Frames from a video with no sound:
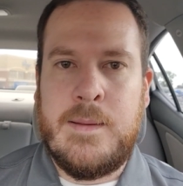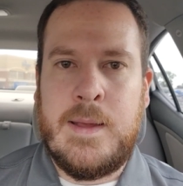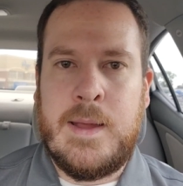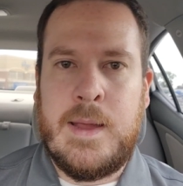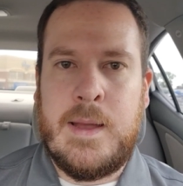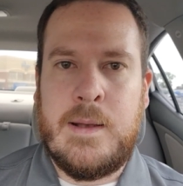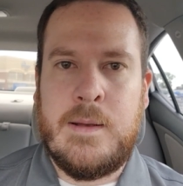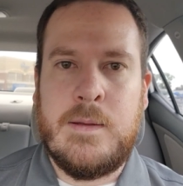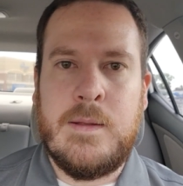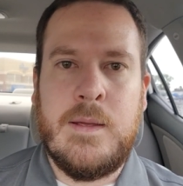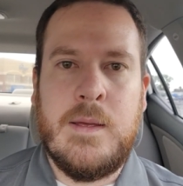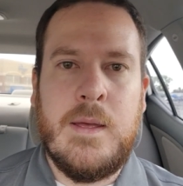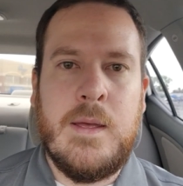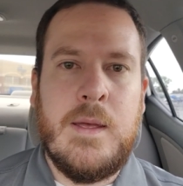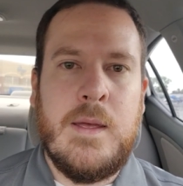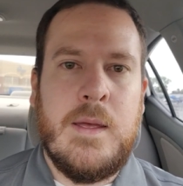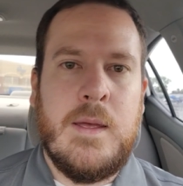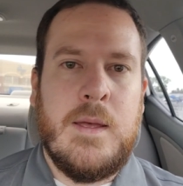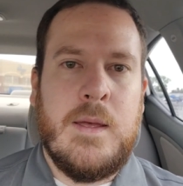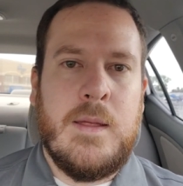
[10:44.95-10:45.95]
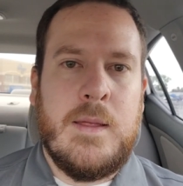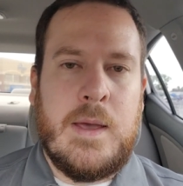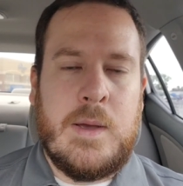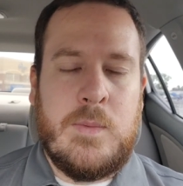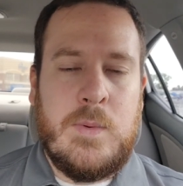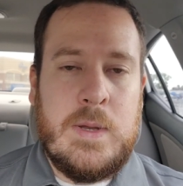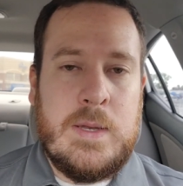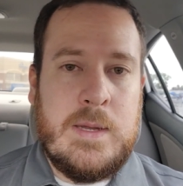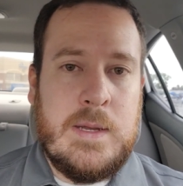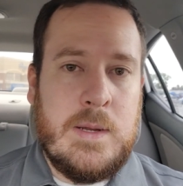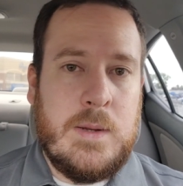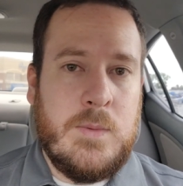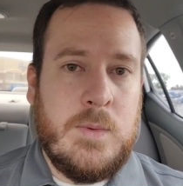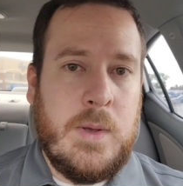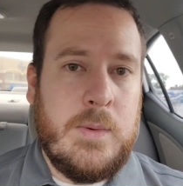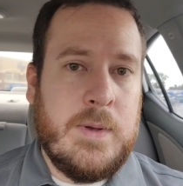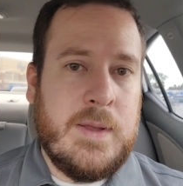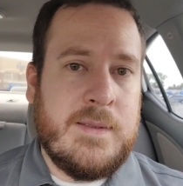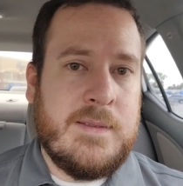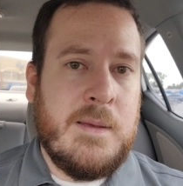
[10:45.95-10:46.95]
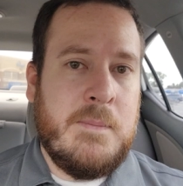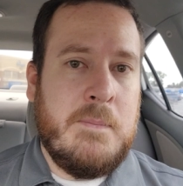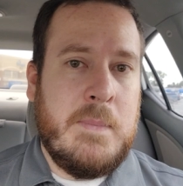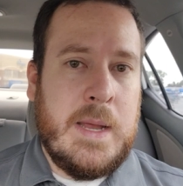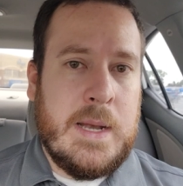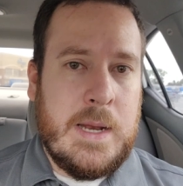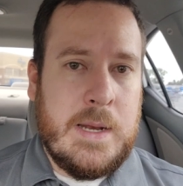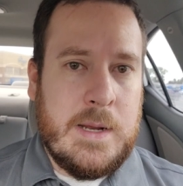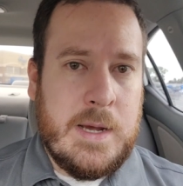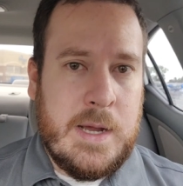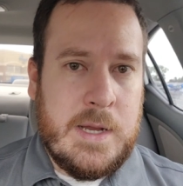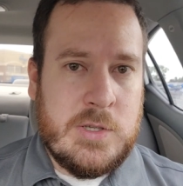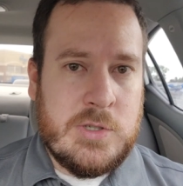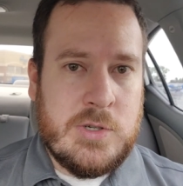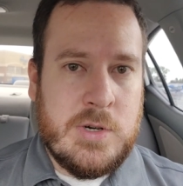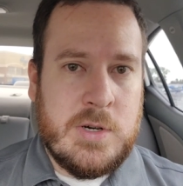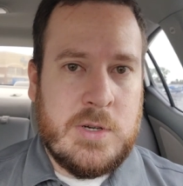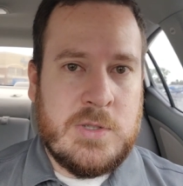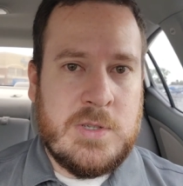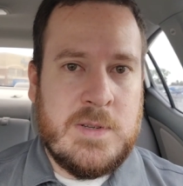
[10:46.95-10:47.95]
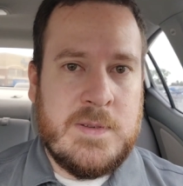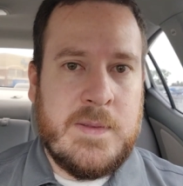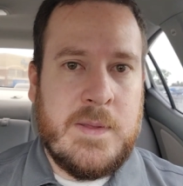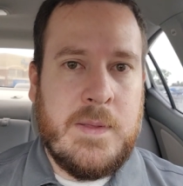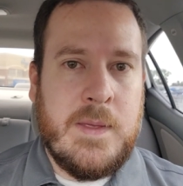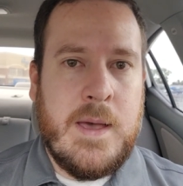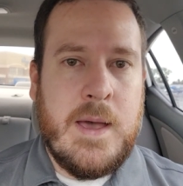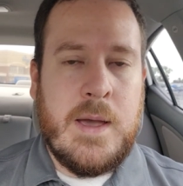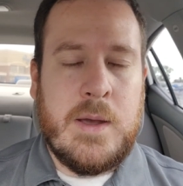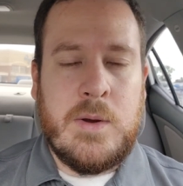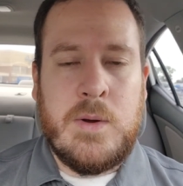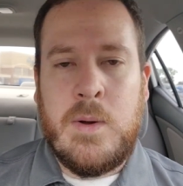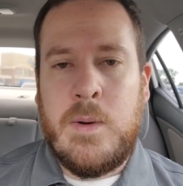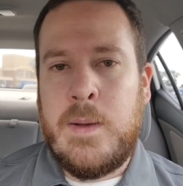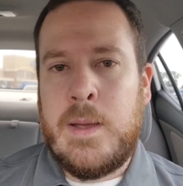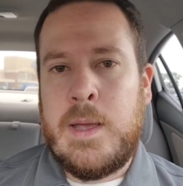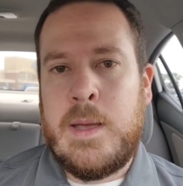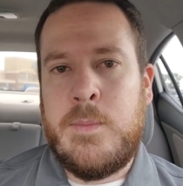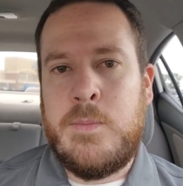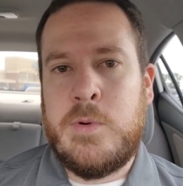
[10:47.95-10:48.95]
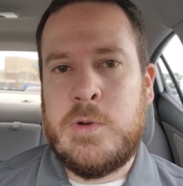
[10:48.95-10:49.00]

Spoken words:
And like we went to Mennonite churches a lot growing up,